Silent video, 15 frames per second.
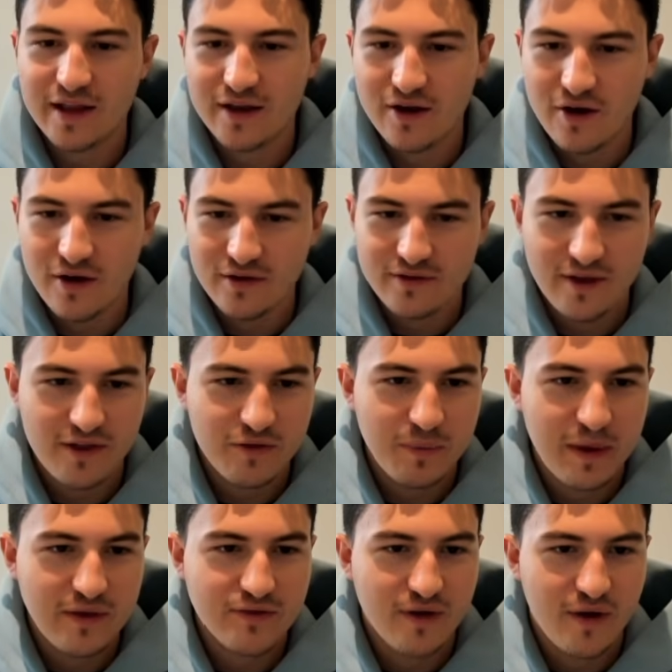kind of contents
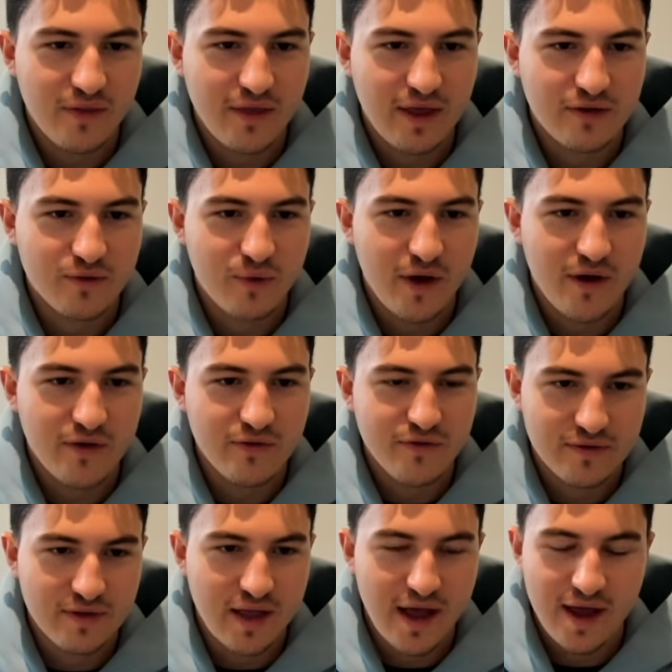based on that 12
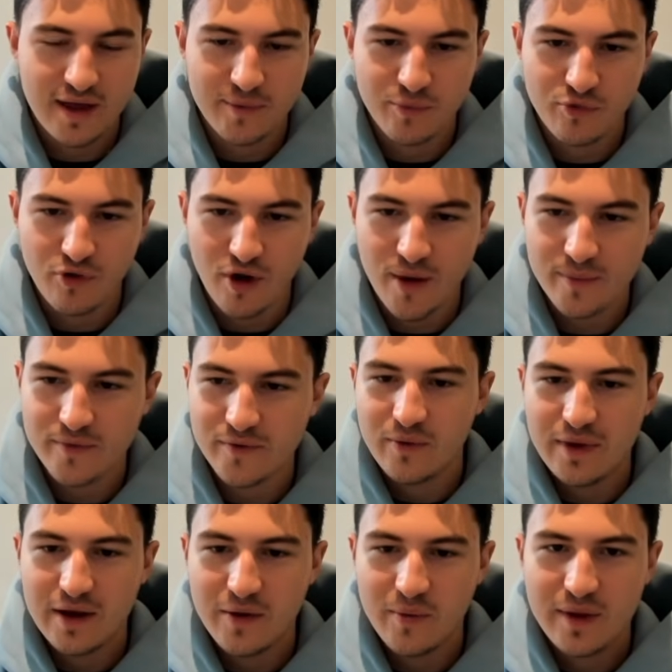slide prompt. So
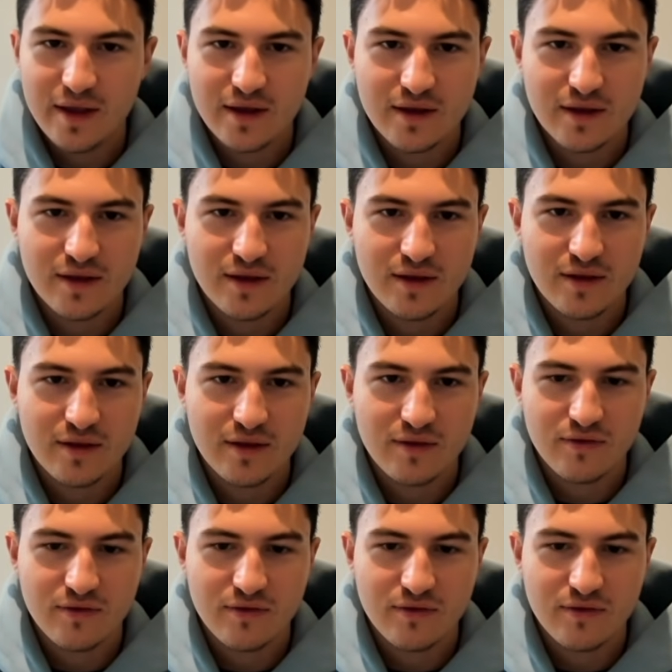here we can